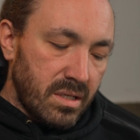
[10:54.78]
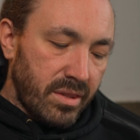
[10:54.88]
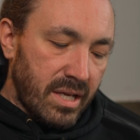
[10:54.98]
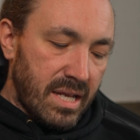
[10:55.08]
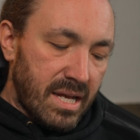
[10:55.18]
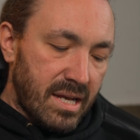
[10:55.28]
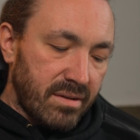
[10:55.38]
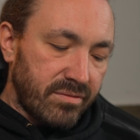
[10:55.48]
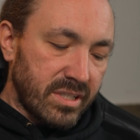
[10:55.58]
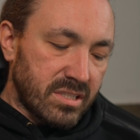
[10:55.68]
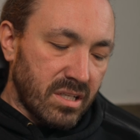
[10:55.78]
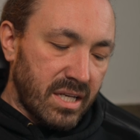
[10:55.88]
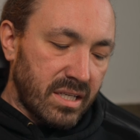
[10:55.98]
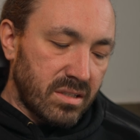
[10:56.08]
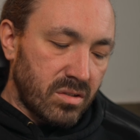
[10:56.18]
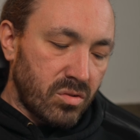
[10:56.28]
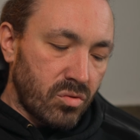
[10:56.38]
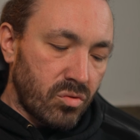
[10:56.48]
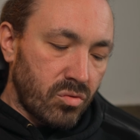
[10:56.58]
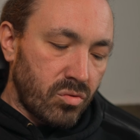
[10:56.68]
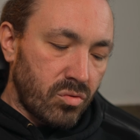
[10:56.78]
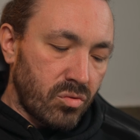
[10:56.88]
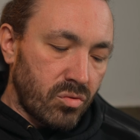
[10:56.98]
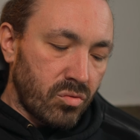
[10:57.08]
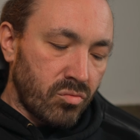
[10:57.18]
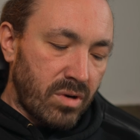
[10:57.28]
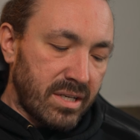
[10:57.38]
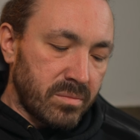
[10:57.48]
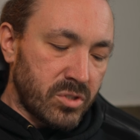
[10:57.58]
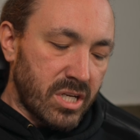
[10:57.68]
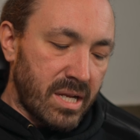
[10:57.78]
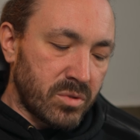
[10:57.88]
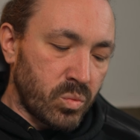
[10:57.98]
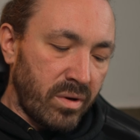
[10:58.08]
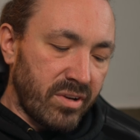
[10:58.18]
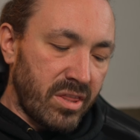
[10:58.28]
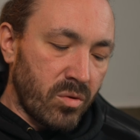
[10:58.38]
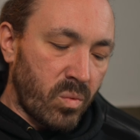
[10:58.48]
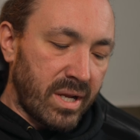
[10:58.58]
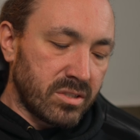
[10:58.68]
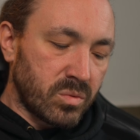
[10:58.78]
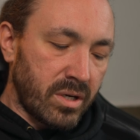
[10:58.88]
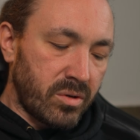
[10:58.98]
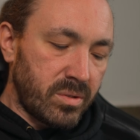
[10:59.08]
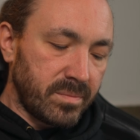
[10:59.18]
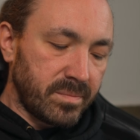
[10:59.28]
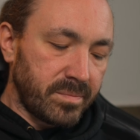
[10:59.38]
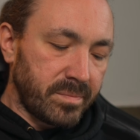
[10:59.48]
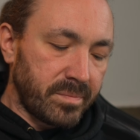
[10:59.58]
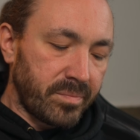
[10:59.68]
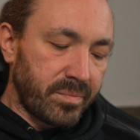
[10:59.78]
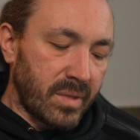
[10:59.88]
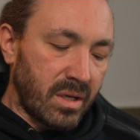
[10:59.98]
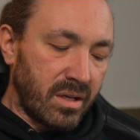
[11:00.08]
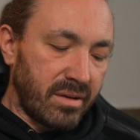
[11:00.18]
they have these like random shapes within the wing as well. And